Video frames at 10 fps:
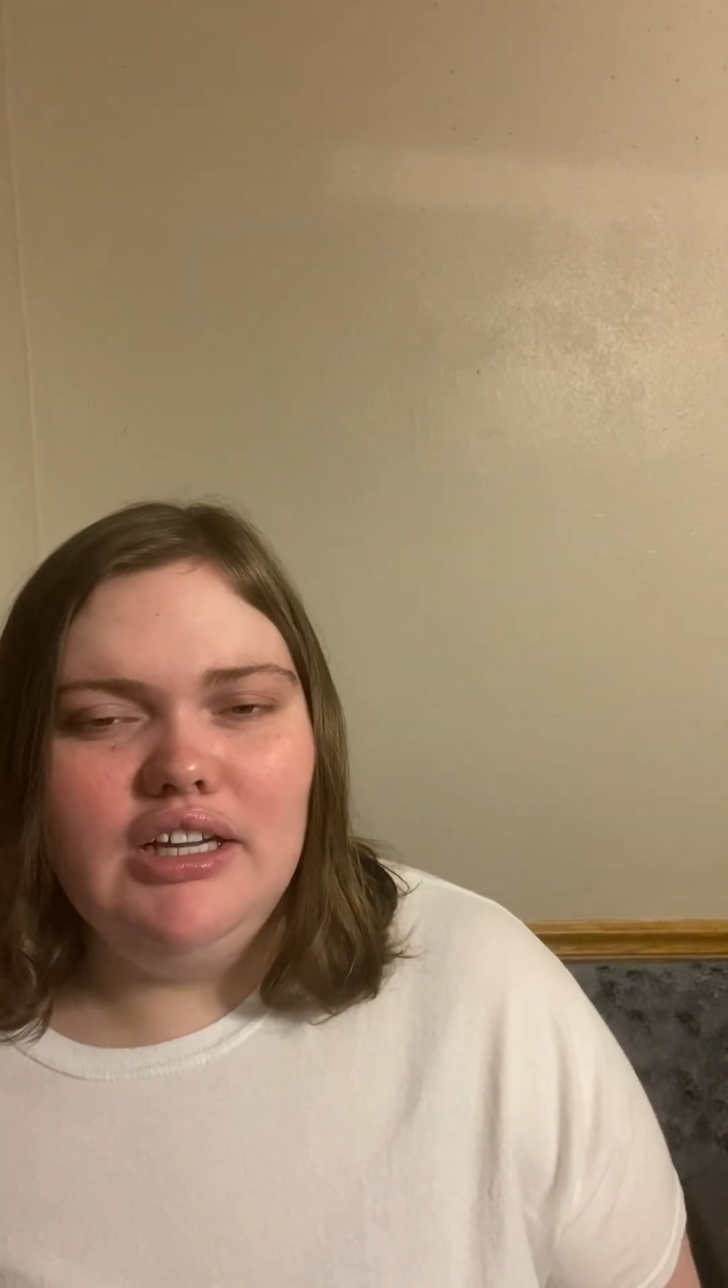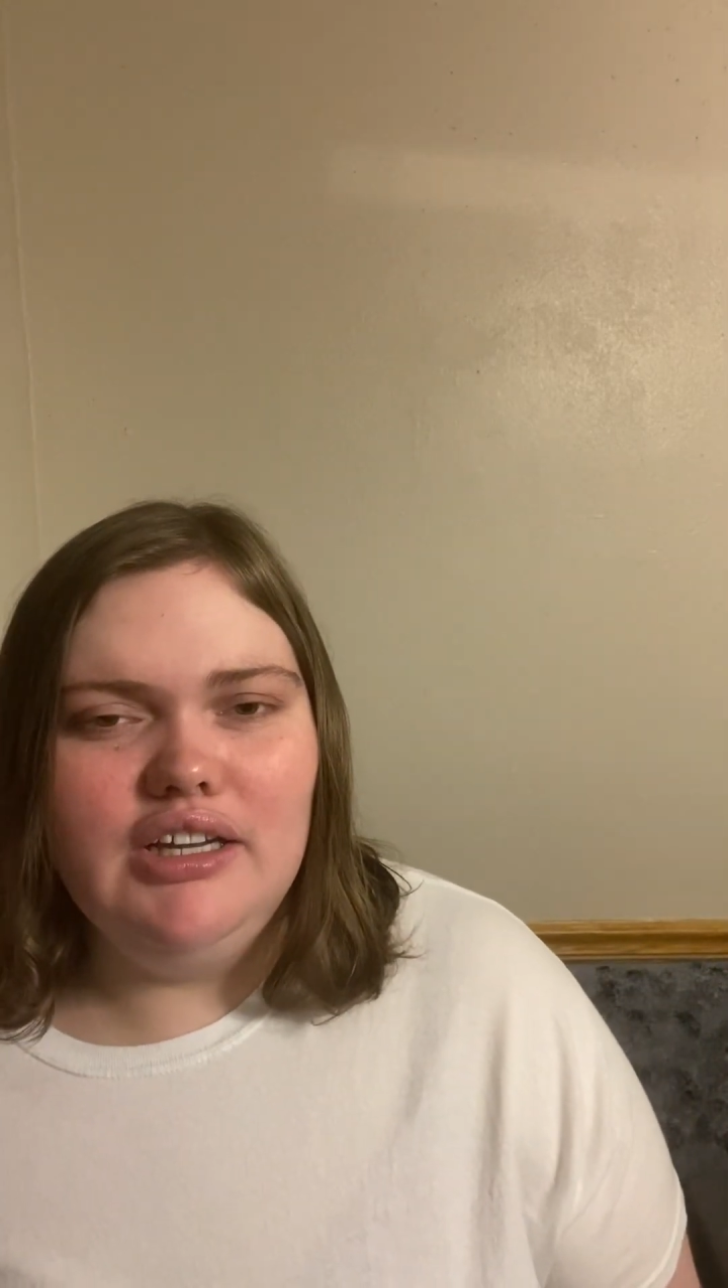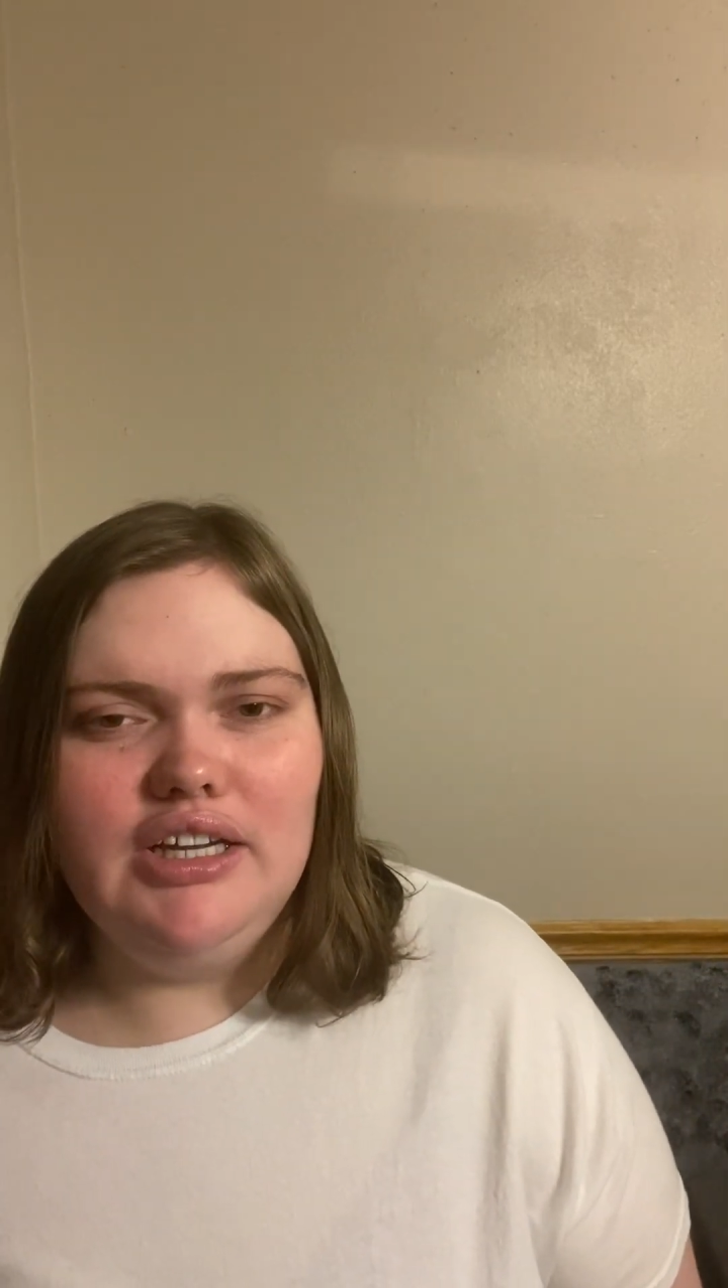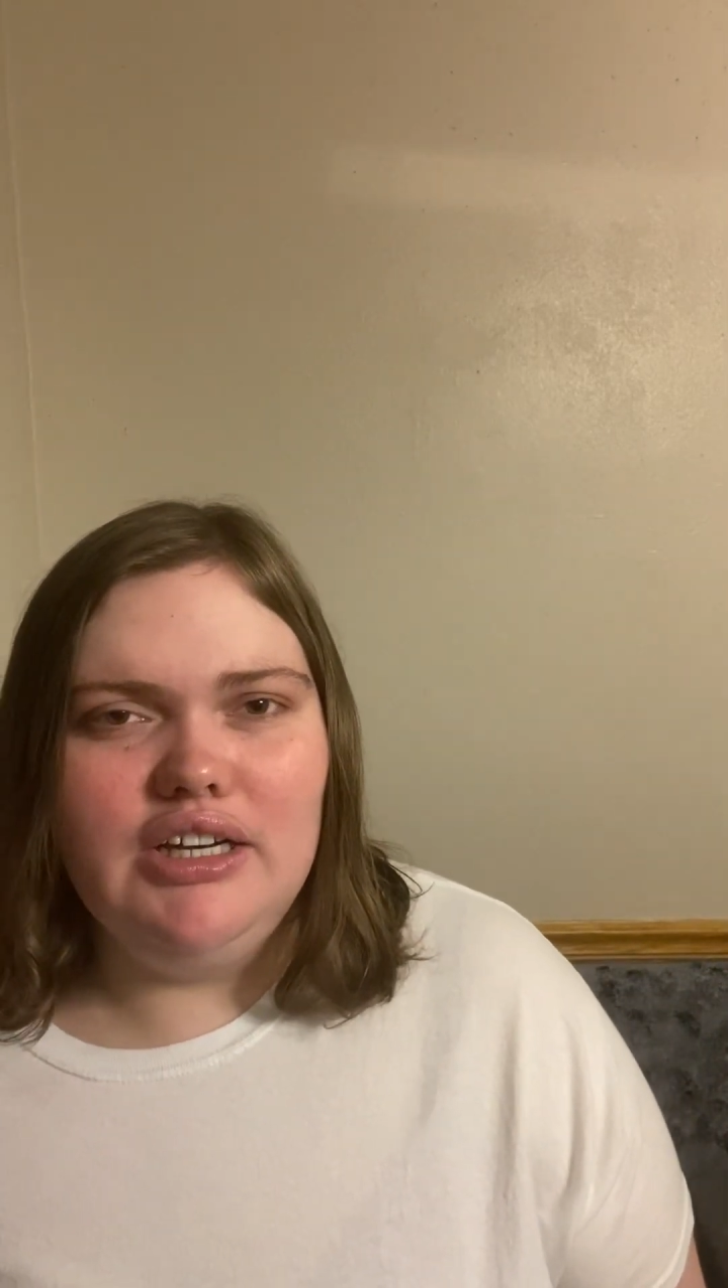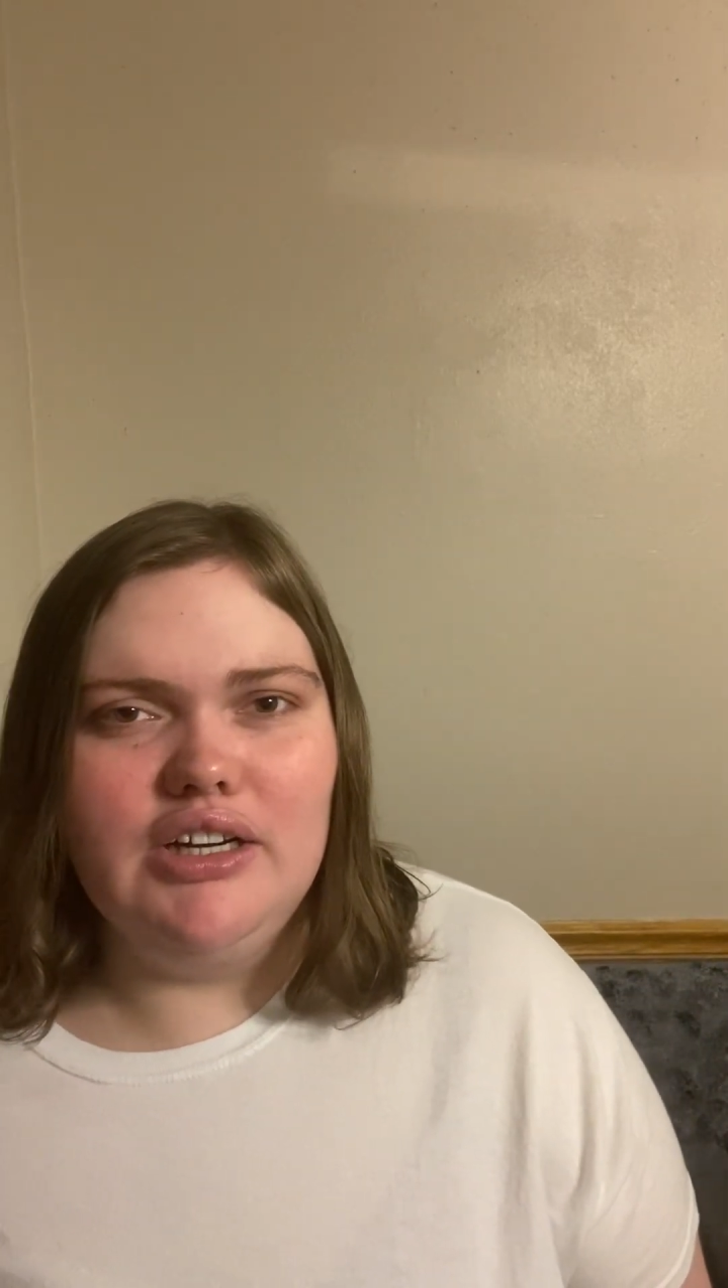
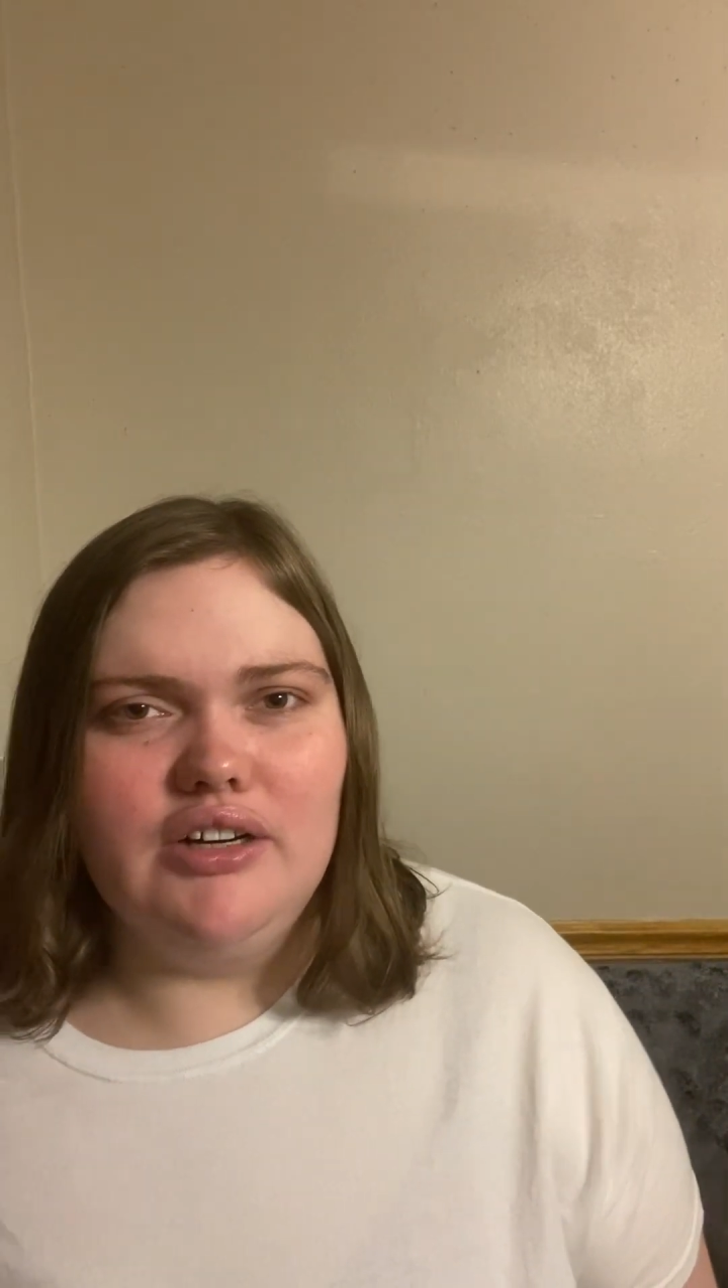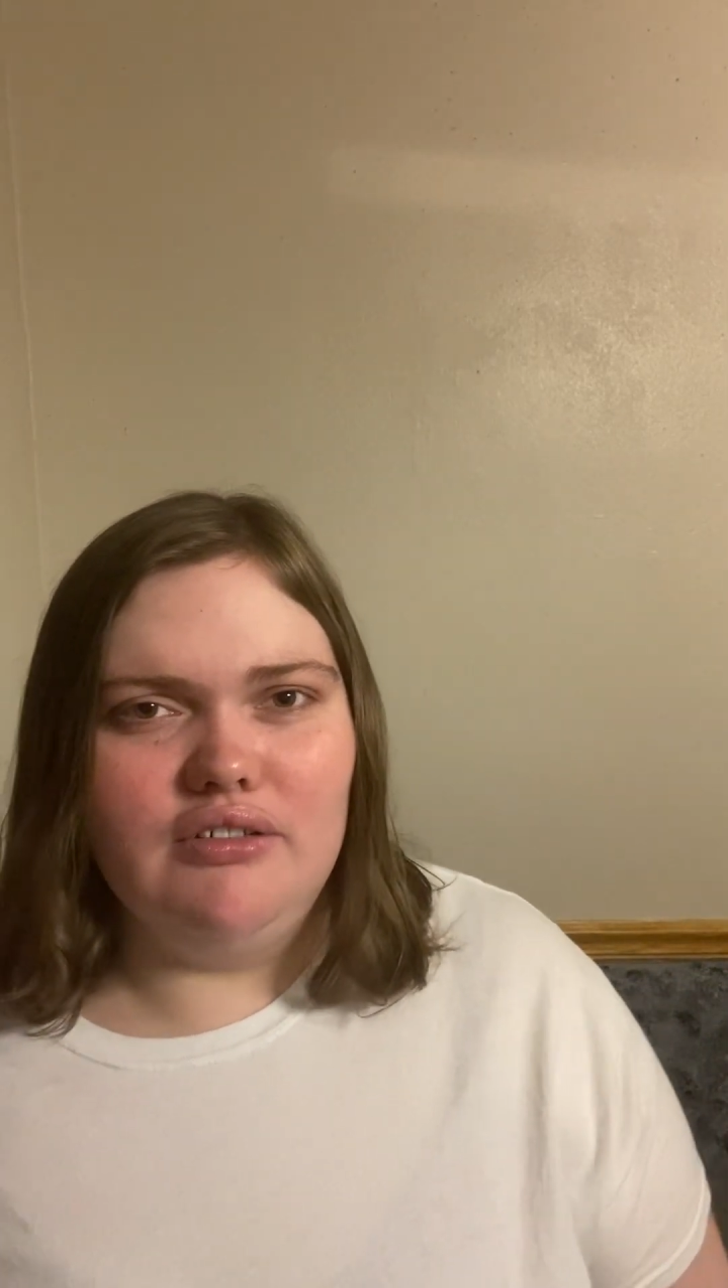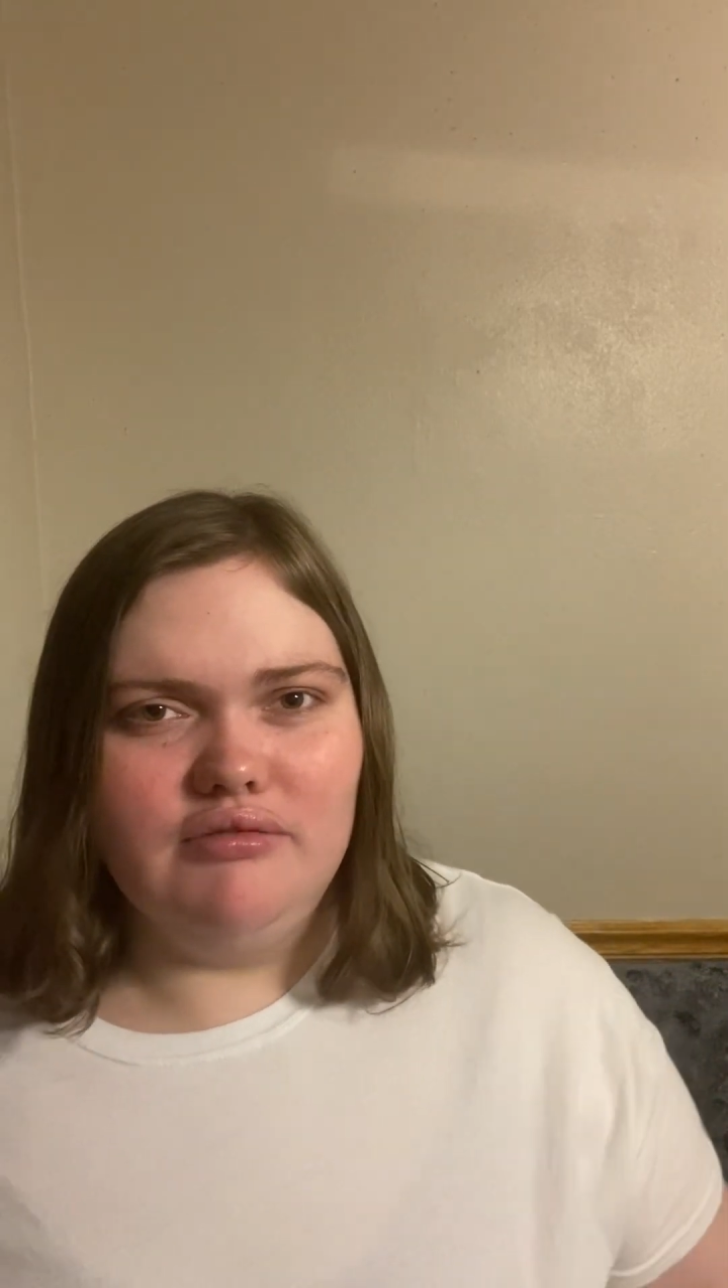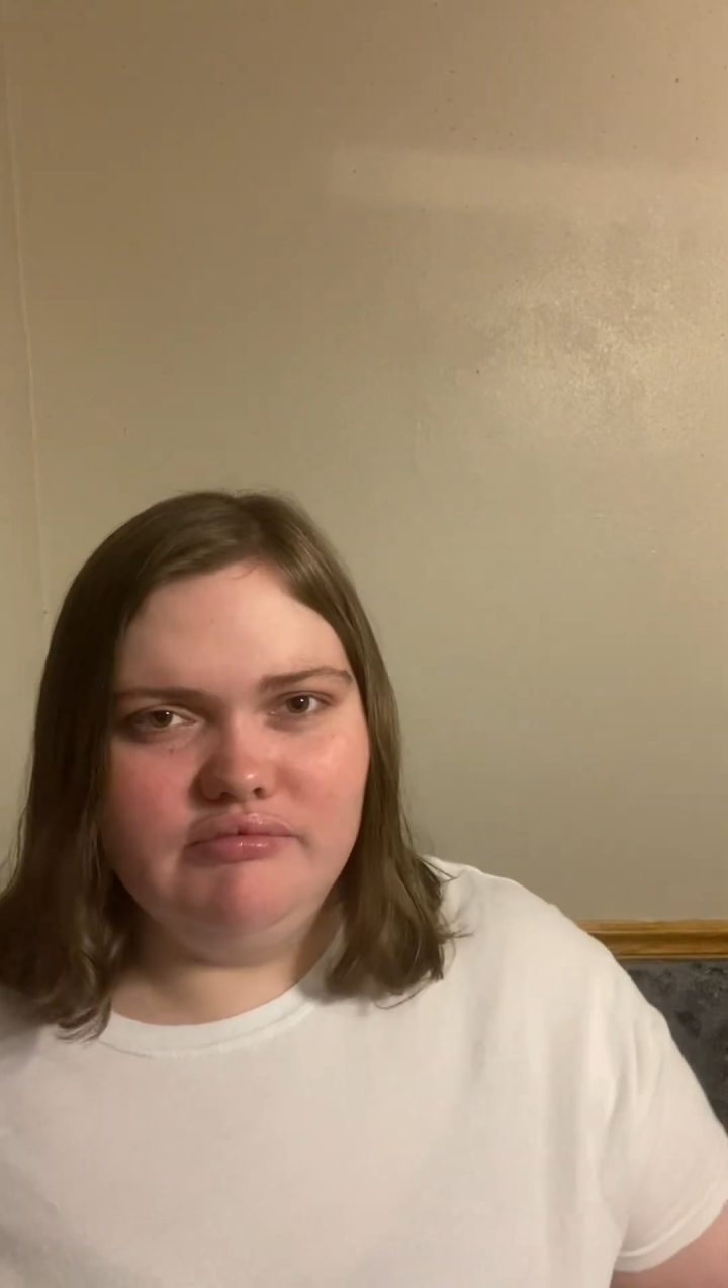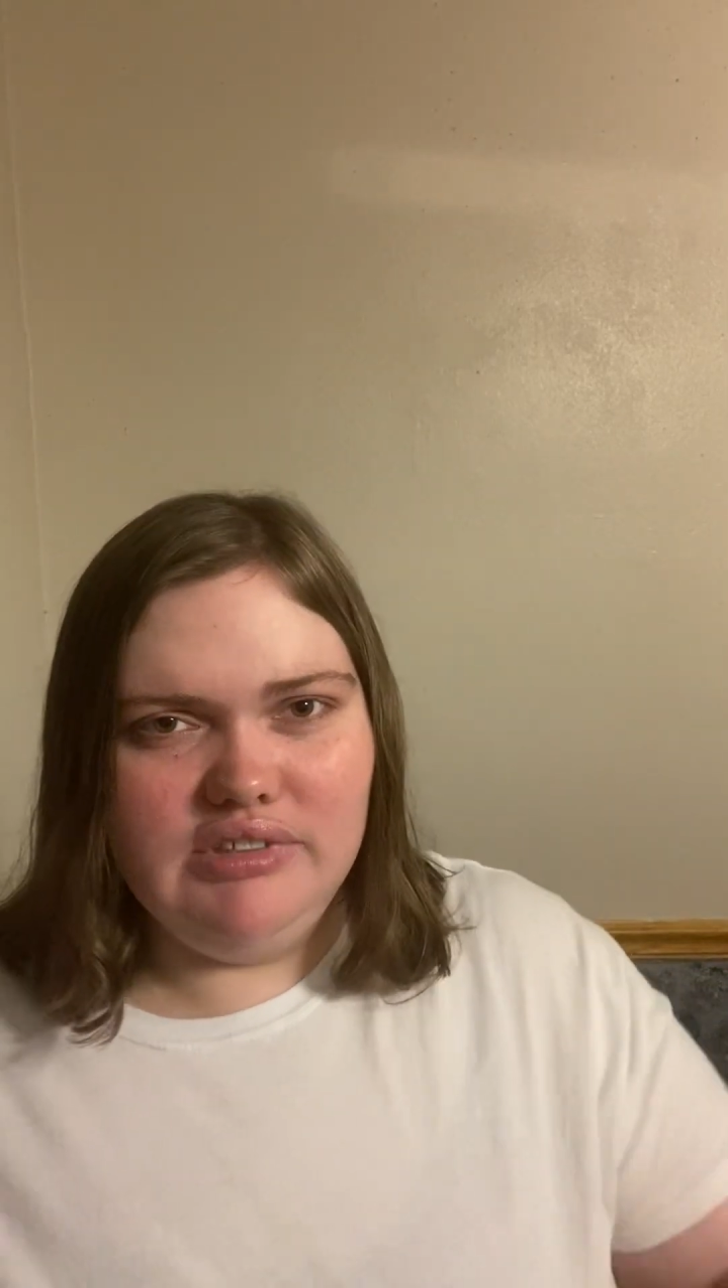you
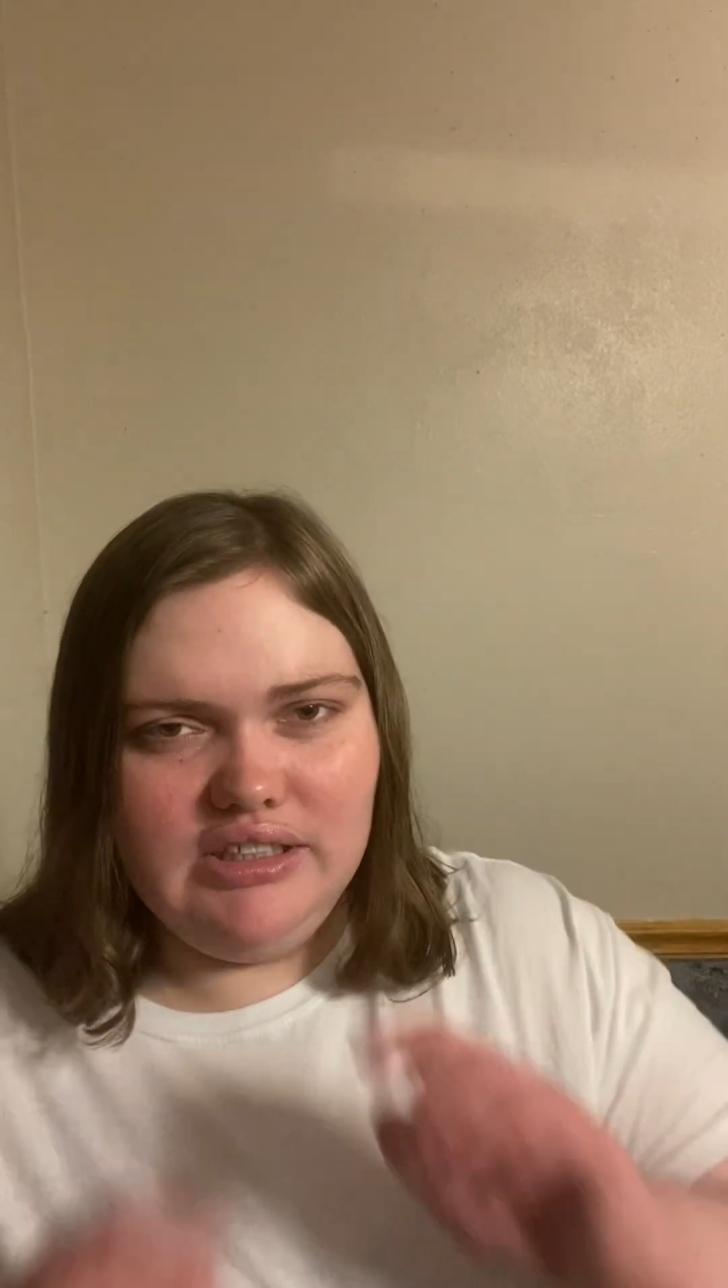know,